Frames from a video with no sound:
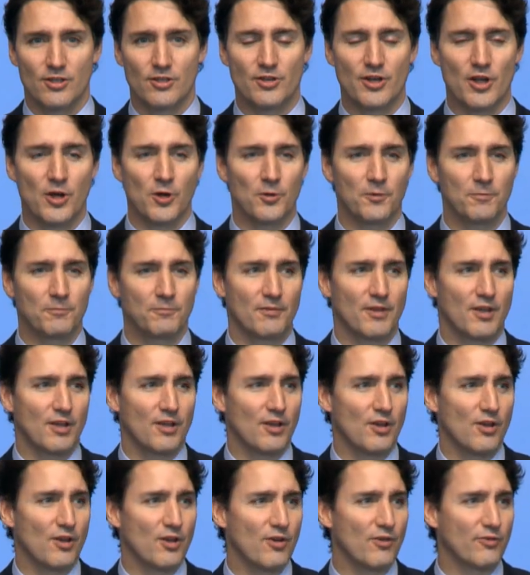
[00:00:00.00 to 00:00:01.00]
You
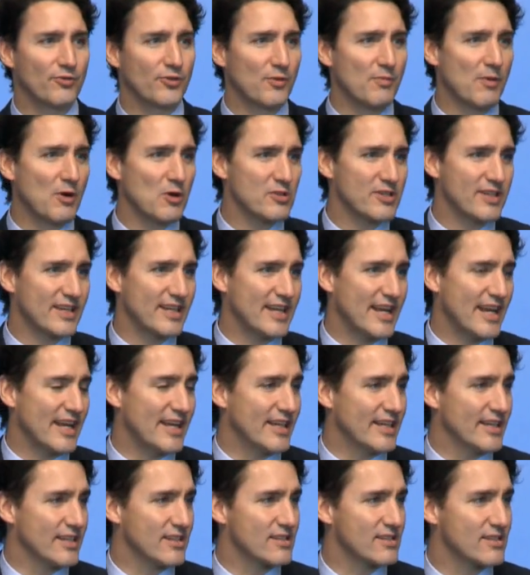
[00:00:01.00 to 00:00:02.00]
know, for most
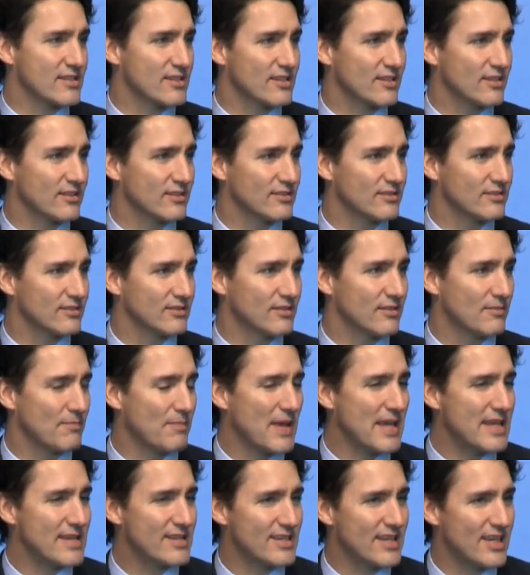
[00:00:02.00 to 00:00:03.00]
Canadians,
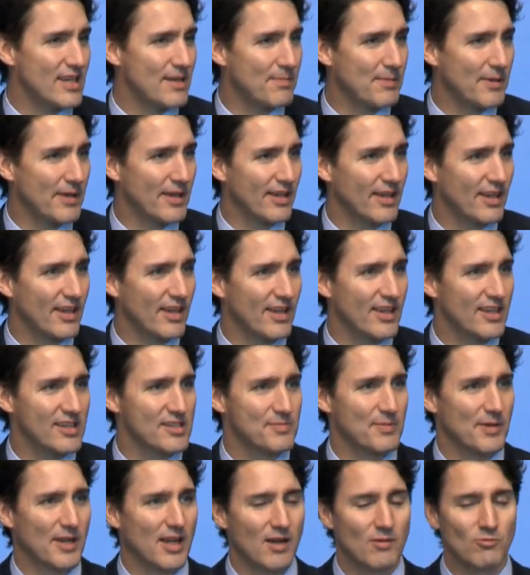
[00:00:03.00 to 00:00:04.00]
peacekeeping has
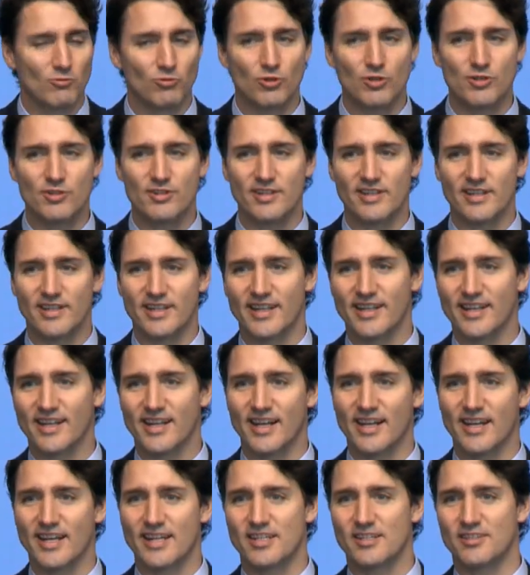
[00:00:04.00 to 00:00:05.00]
become rooted in a
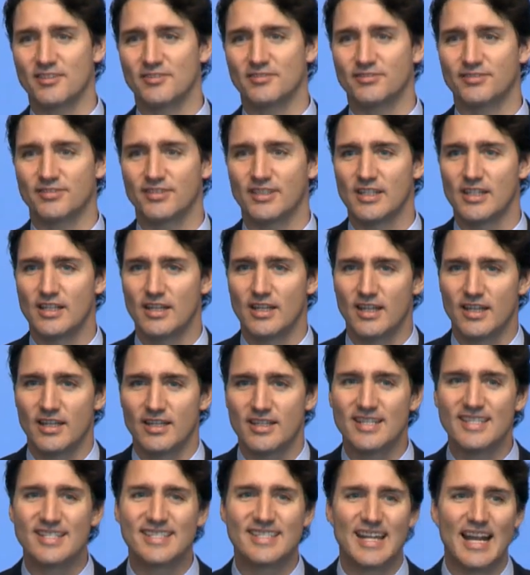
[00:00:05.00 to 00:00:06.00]
kind of
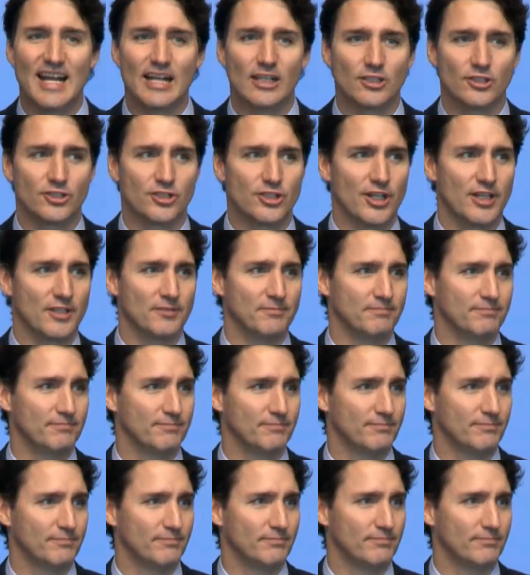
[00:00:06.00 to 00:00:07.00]
nostalgia.
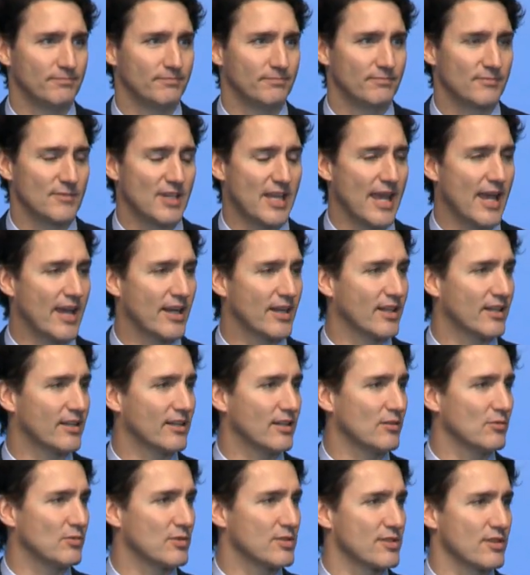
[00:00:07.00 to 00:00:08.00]

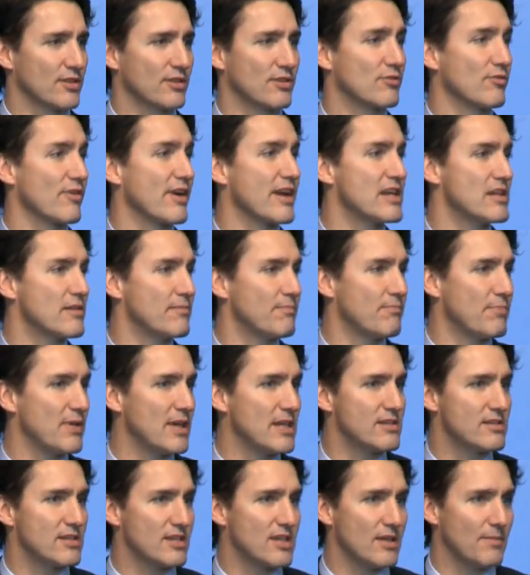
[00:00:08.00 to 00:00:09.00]
Canada was a great
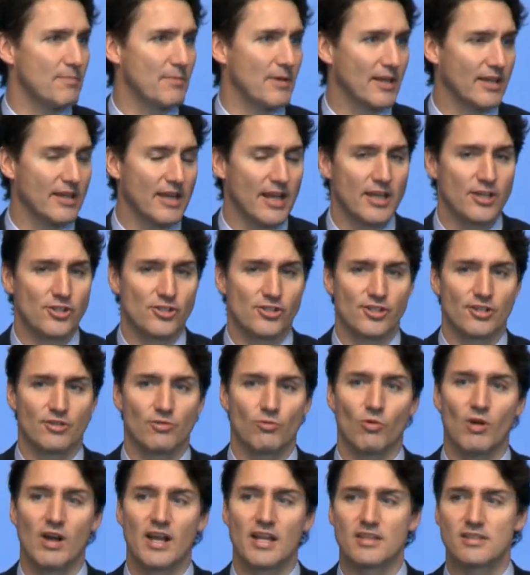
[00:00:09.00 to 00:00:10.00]
peacekeeping
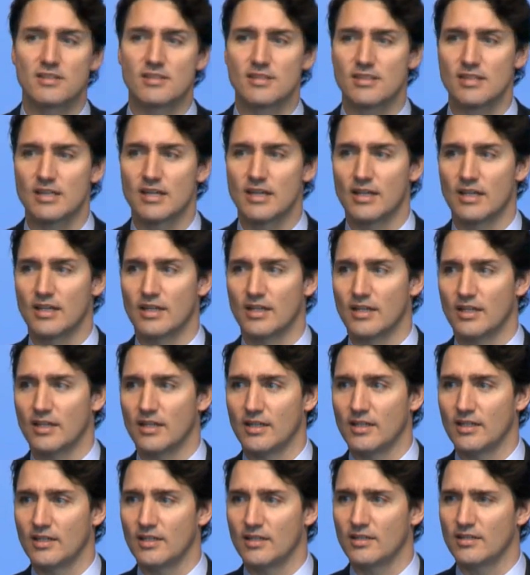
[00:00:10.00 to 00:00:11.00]
nation once,
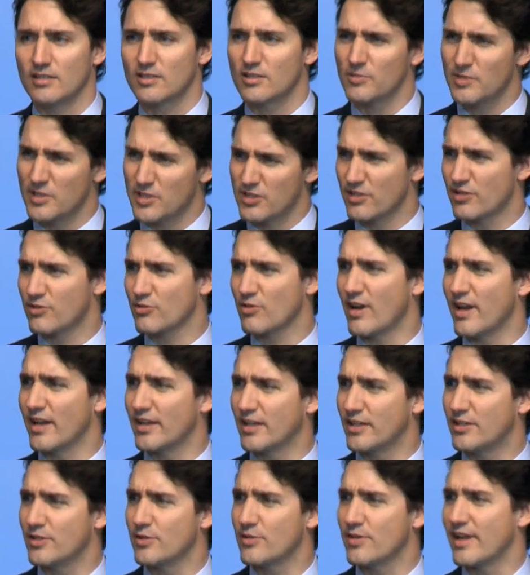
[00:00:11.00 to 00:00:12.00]
so we should try
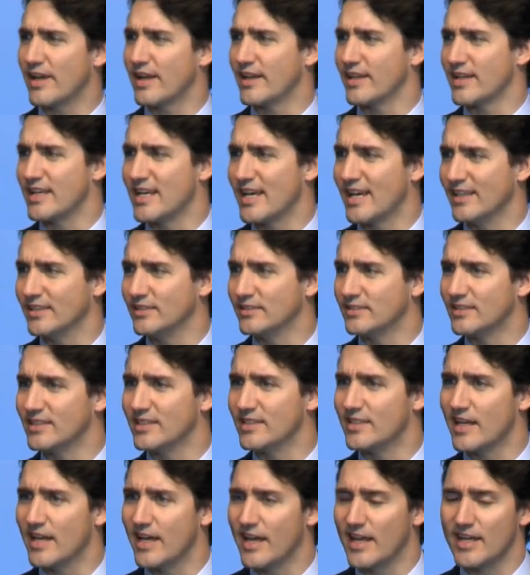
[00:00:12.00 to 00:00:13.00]
to do that again
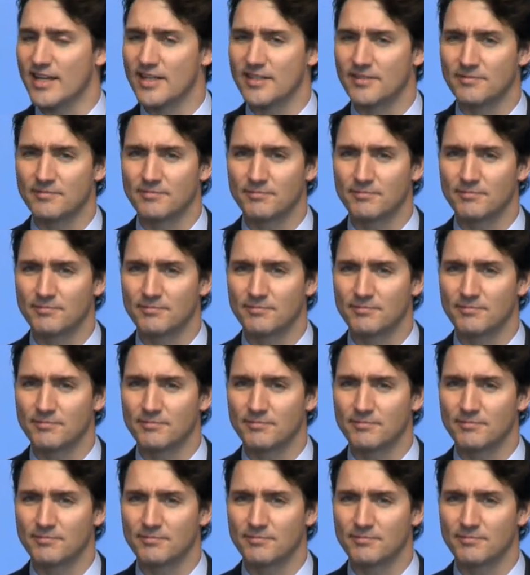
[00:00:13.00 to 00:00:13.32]
today.